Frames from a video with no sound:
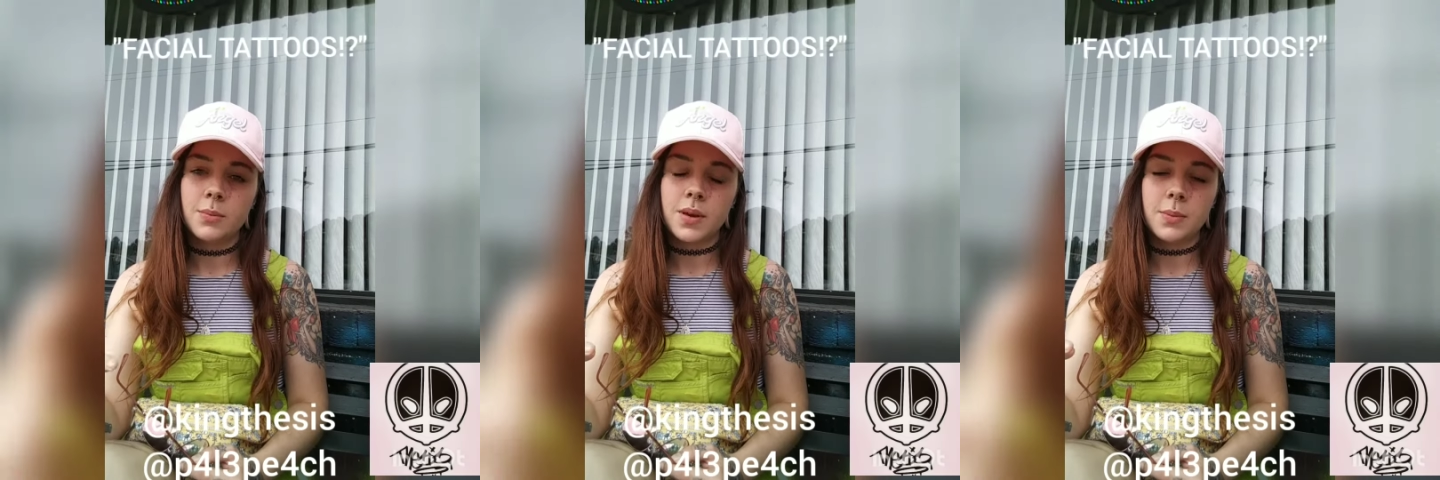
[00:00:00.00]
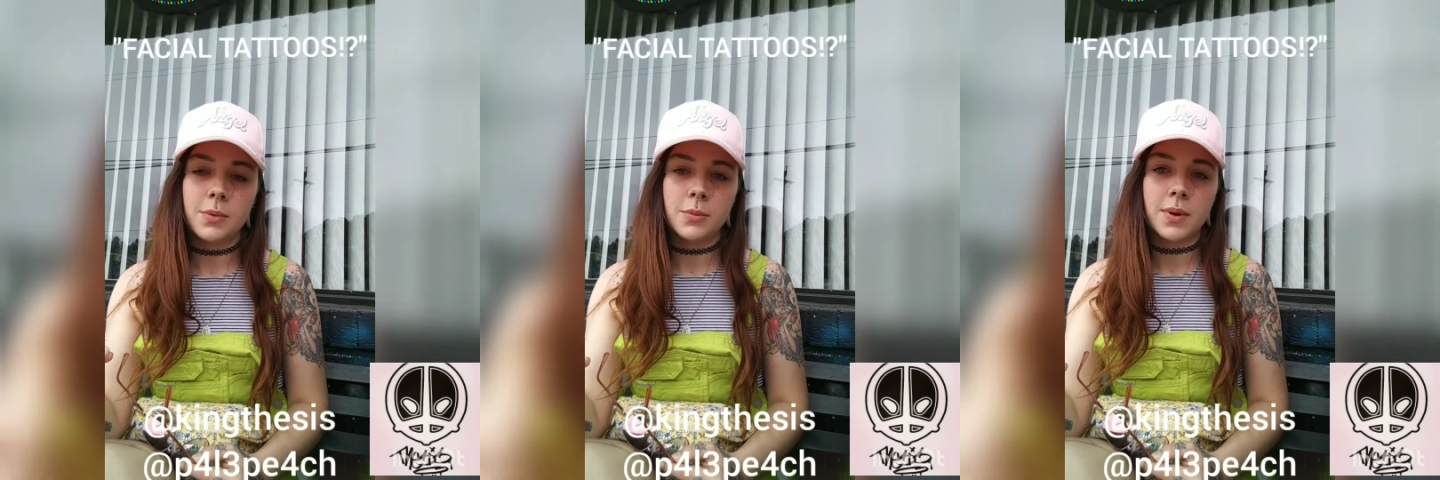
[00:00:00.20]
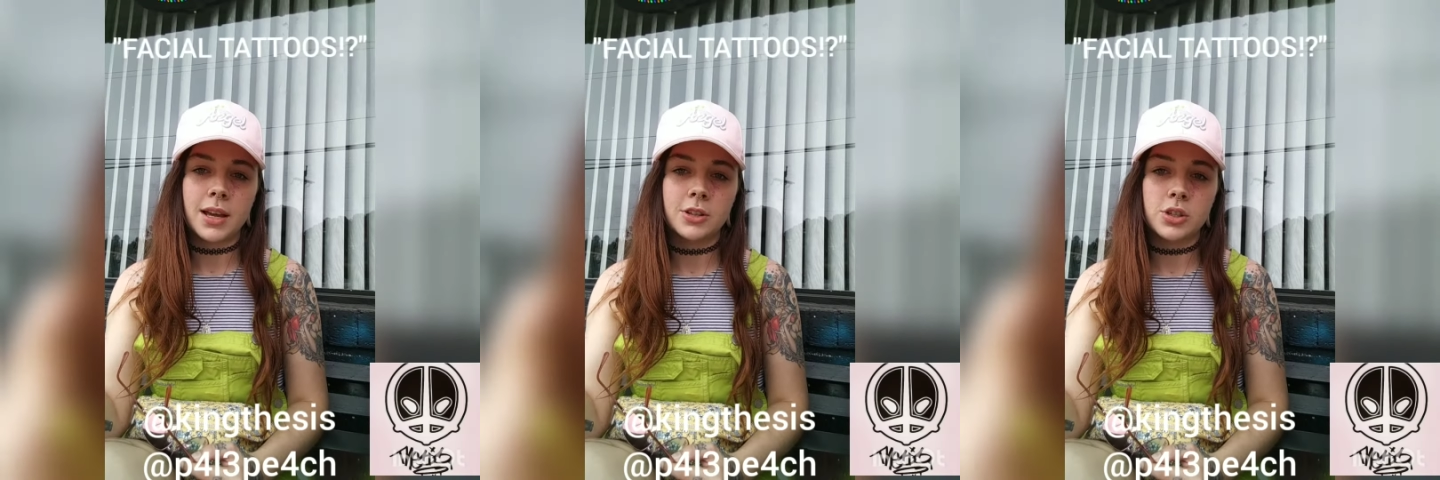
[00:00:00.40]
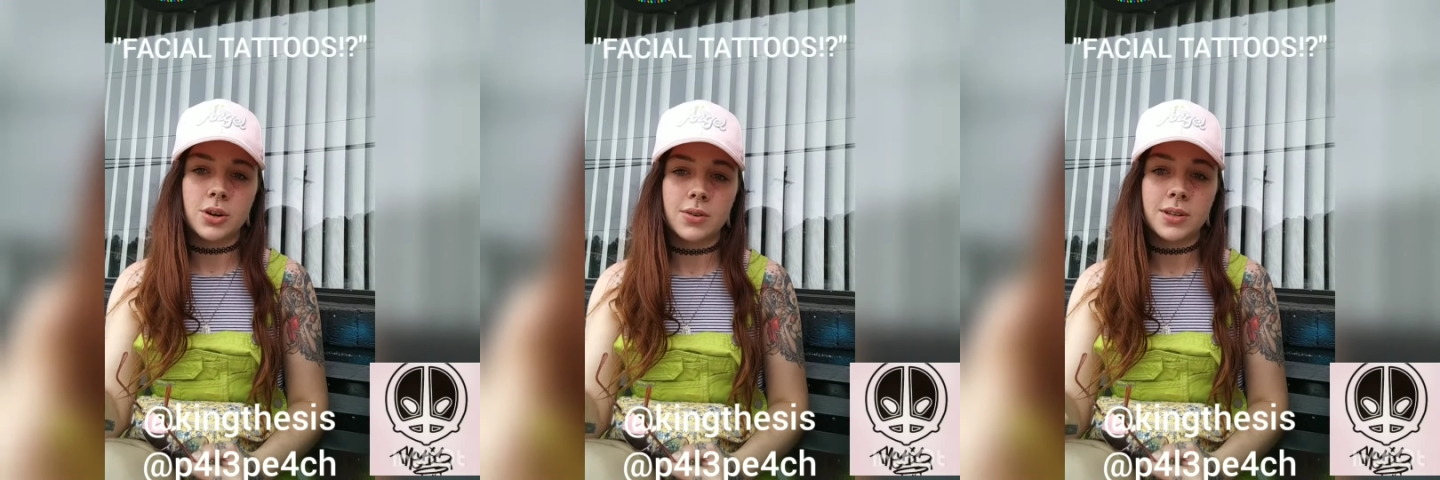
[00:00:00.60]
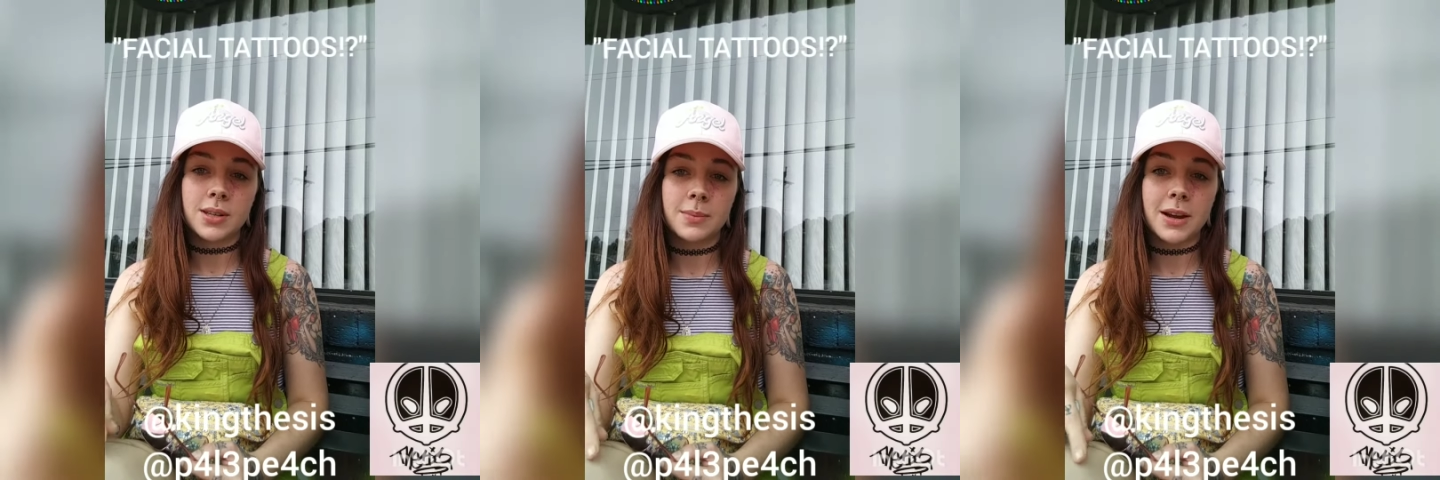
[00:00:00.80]
people make
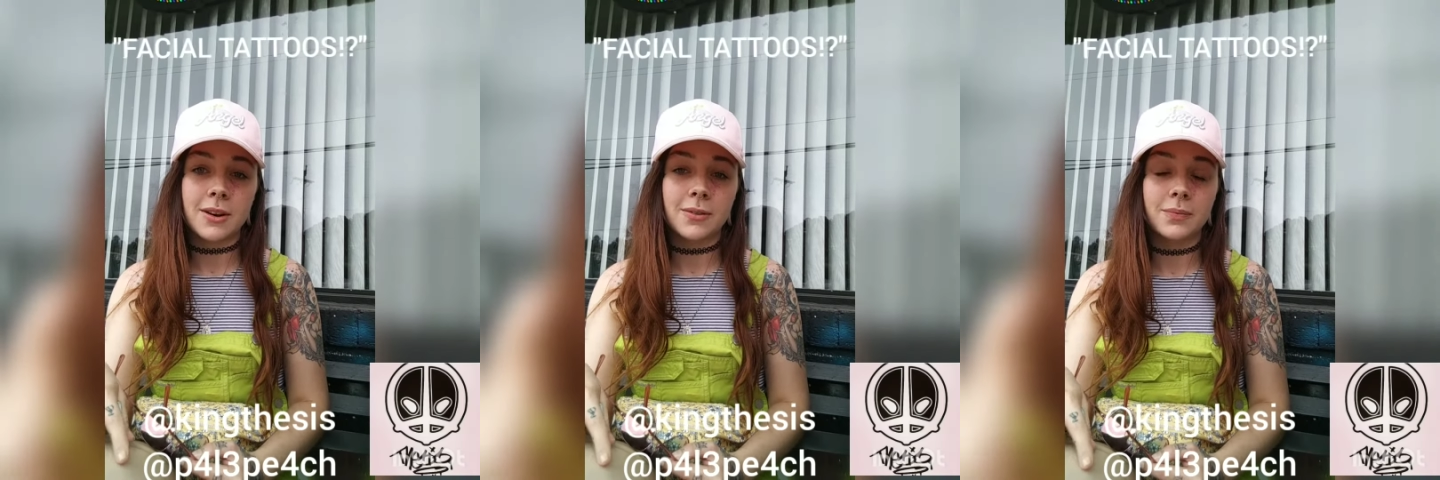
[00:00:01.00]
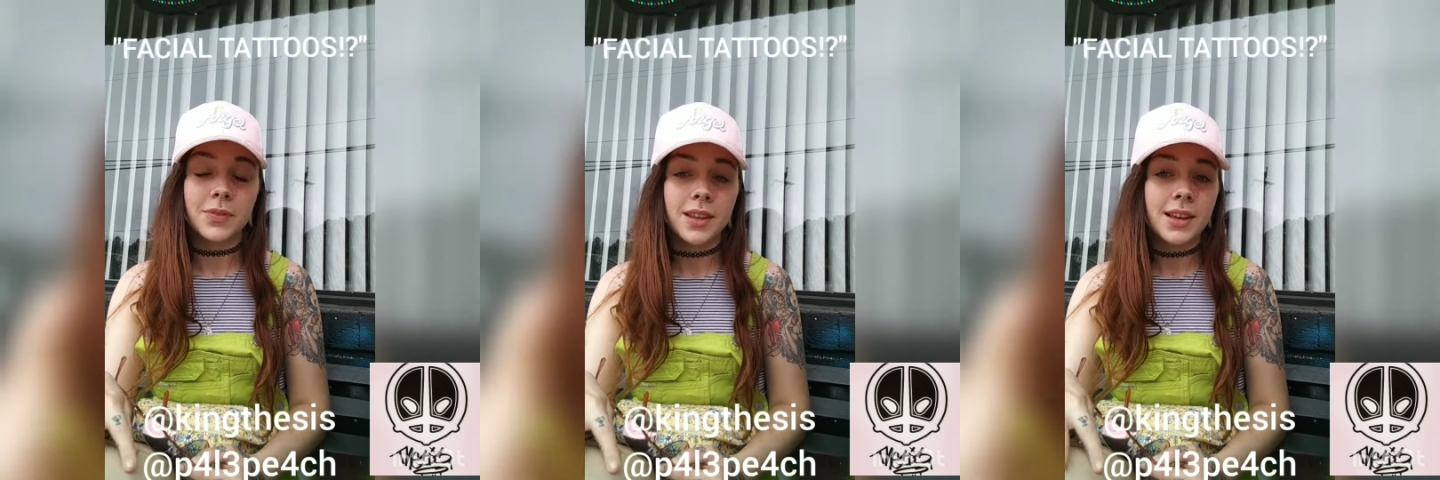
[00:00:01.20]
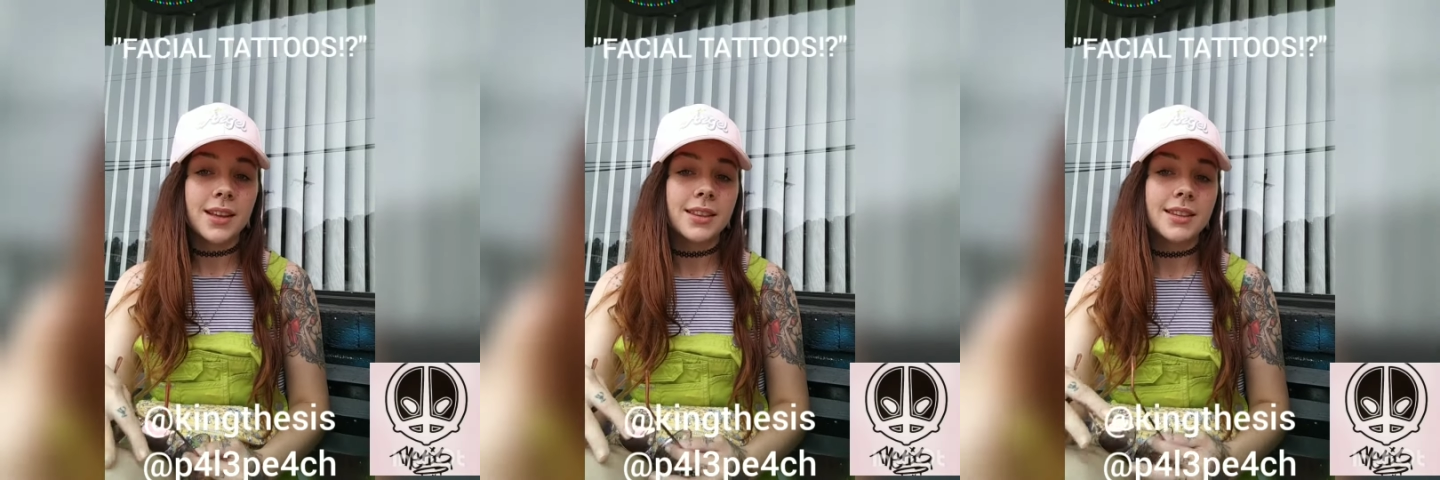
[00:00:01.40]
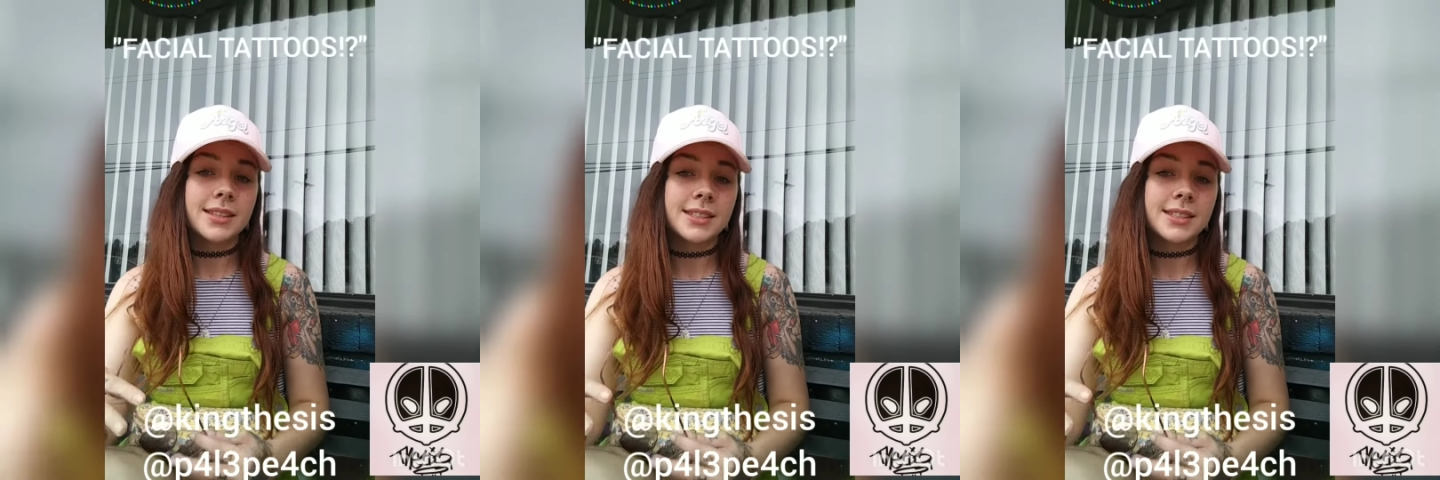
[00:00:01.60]
jokes about the